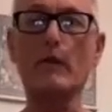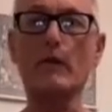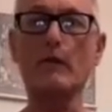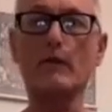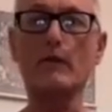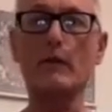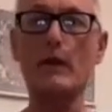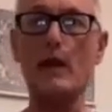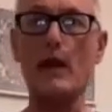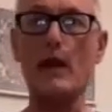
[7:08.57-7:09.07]

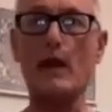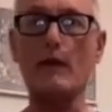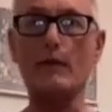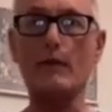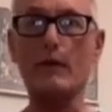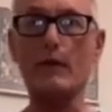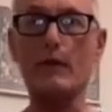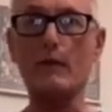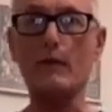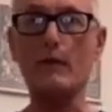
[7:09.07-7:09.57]
We have
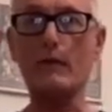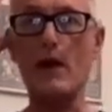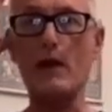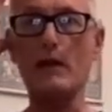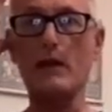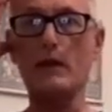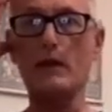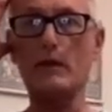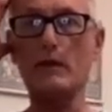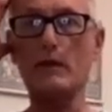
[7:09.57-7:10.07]
a
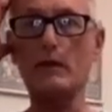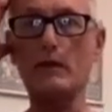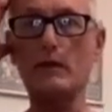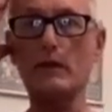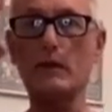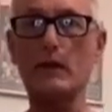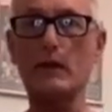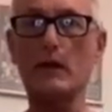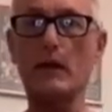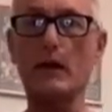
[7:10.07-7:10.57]
right
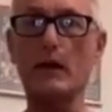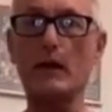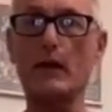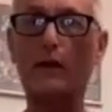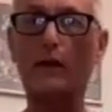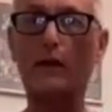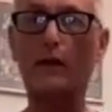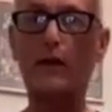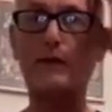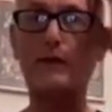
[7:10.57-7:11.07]
and a
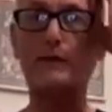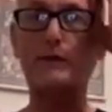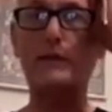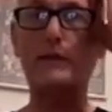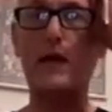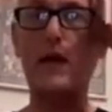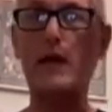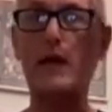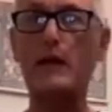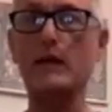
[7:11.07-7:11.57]
left
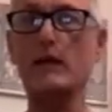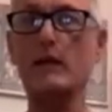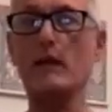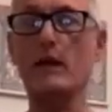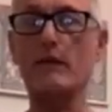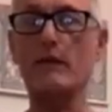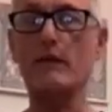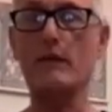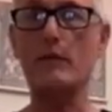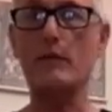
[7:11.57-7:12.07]
side
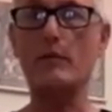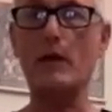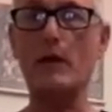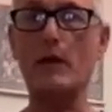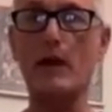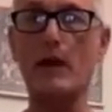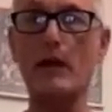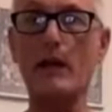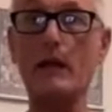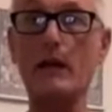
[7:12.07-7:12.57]
of the
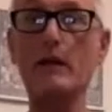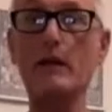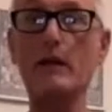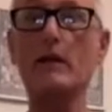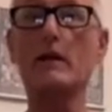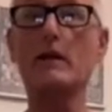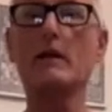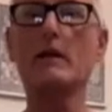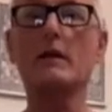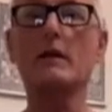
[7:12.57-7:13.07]
brain.
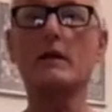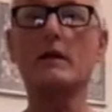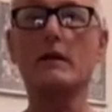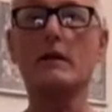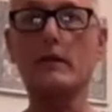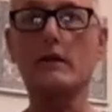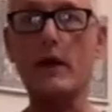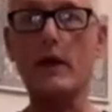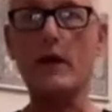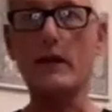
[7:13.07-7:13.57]

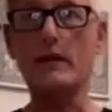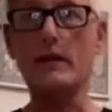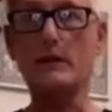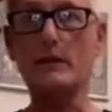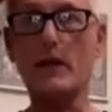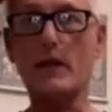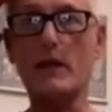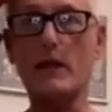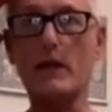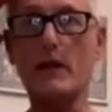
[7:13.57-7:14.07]
The right
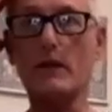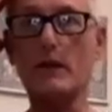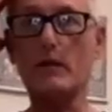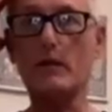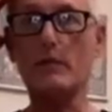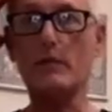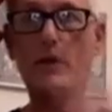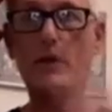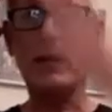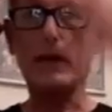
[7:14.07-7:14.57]
side of the
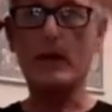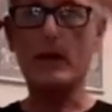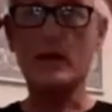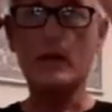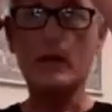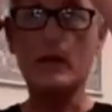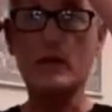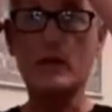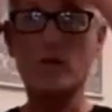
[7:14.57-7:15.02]
brain